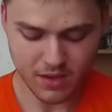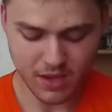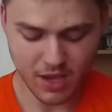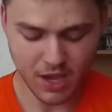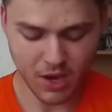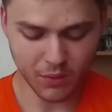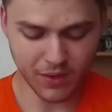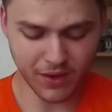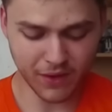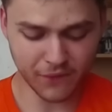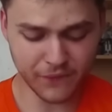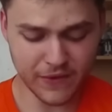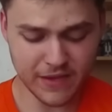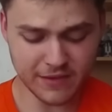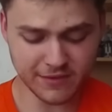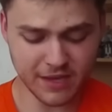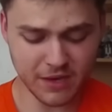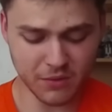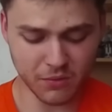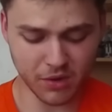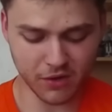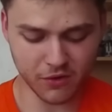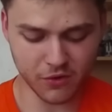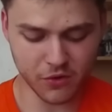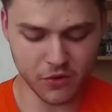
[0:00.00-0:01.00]
We are facing
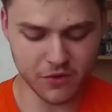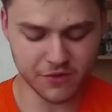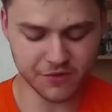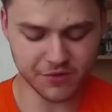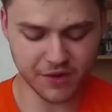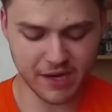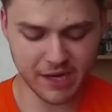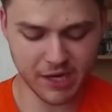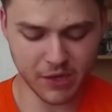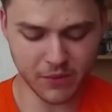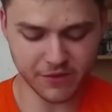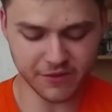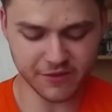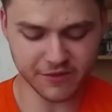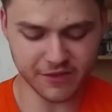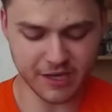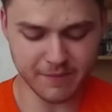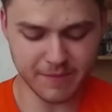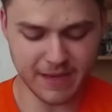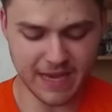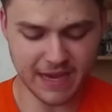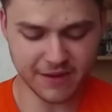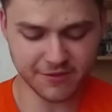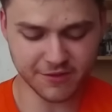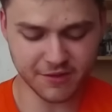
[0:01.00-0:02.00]
recruits right here, which is going to
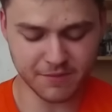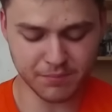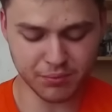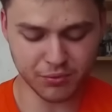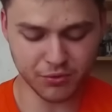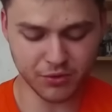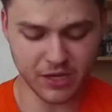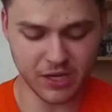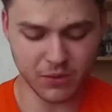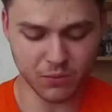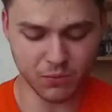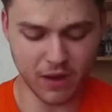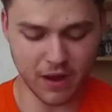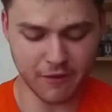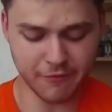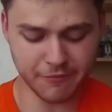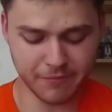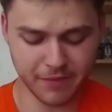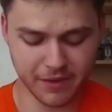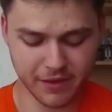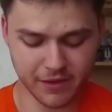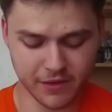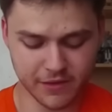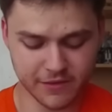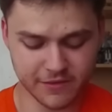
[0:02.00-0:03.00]
be actually pretty rough
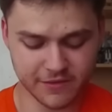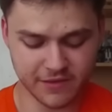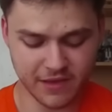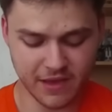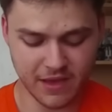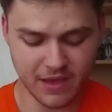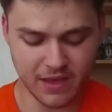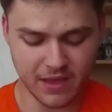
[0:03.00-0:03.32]
because